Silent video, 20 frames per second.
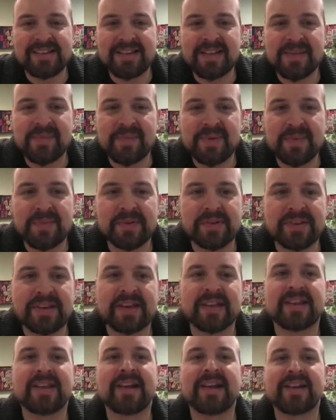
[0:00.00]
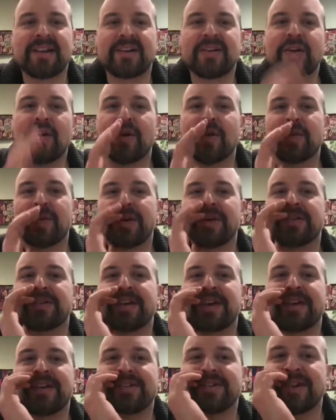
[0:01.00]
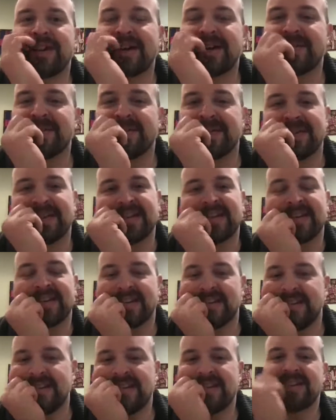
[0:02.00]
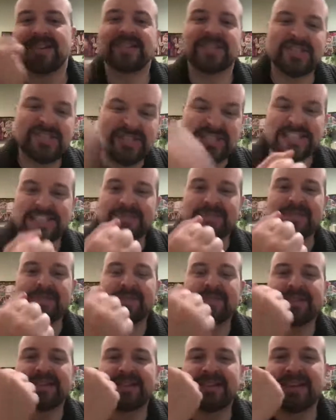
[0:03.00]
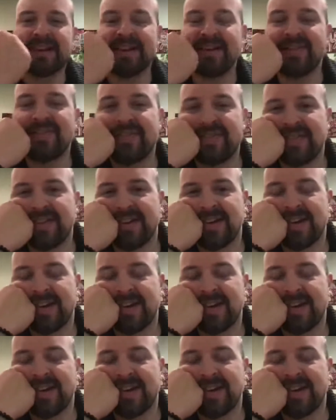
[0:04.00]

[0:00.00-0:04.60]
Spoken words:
get people yelling at you, "Don't quit your day job," and then you stab them with a knife,